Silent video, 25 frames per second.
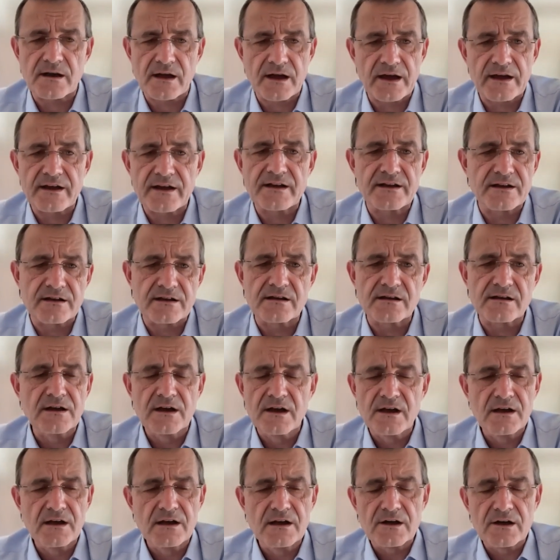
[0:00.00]
any
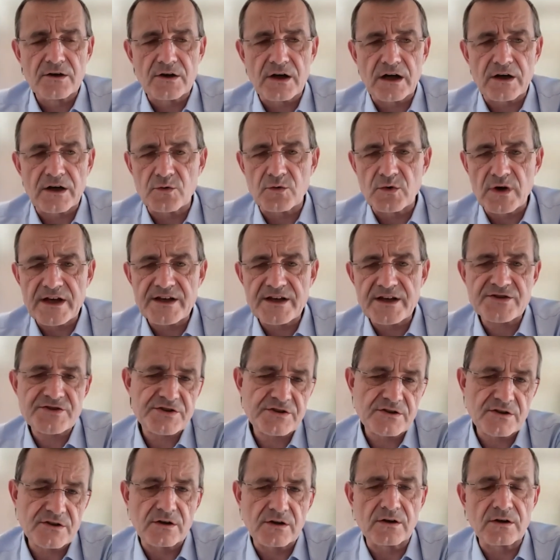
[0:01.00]

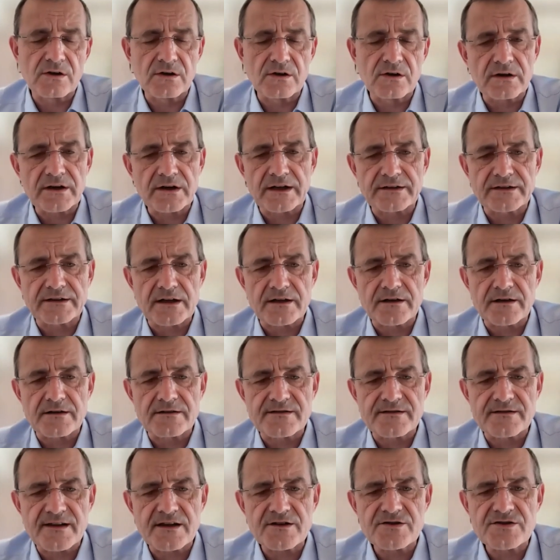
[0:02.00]
coagulation or
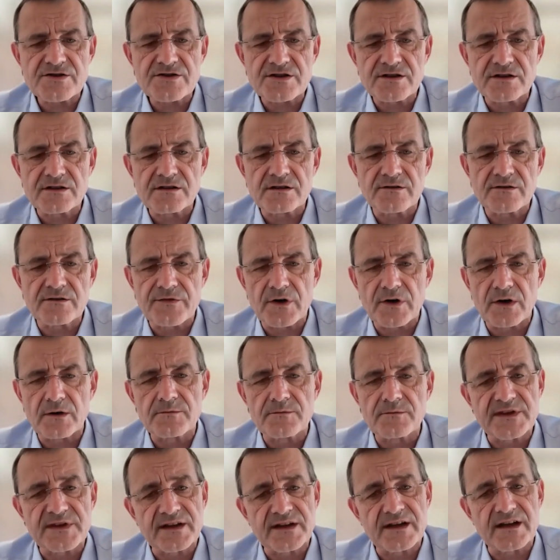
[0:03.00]
catheterization
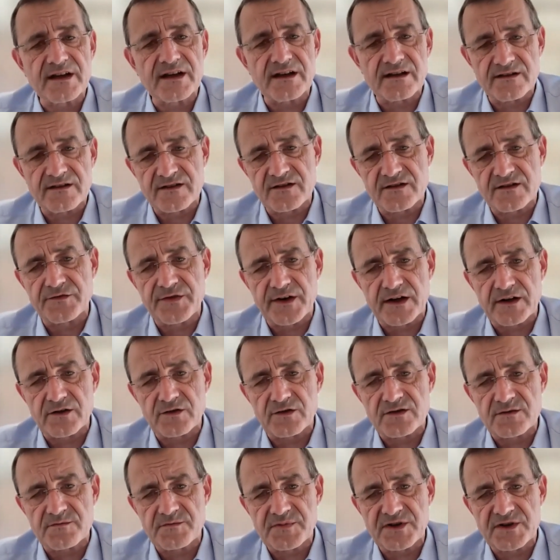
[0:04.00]
from the
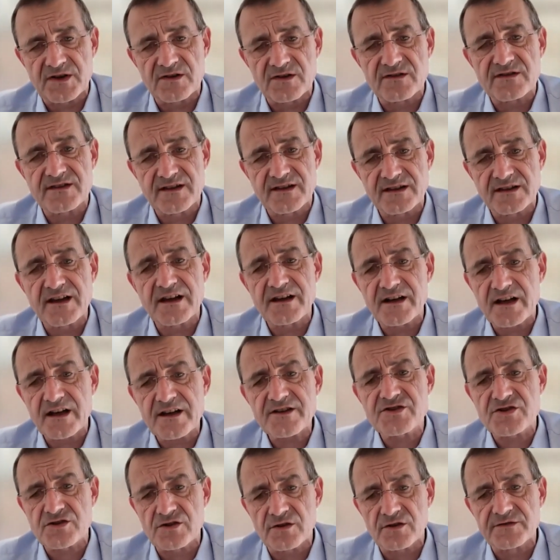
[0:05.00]
esophagus because the
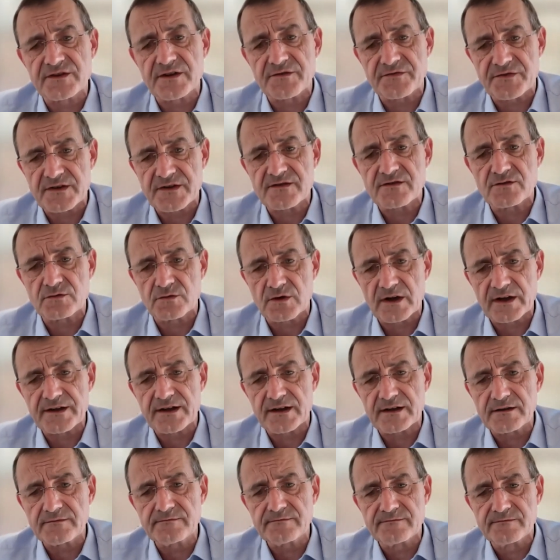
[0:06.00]
direction of the fistula,
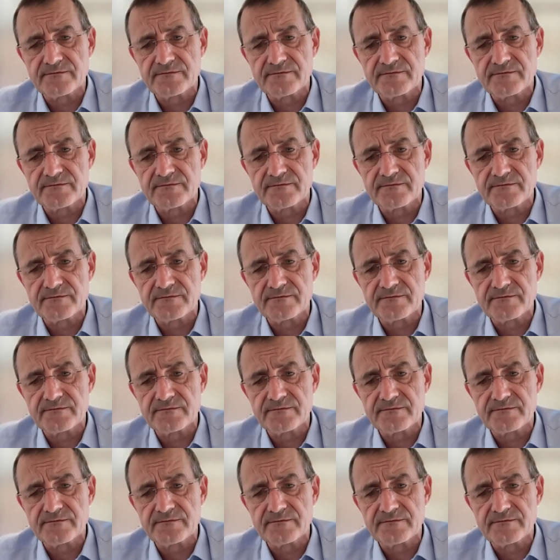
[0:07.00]
yeah?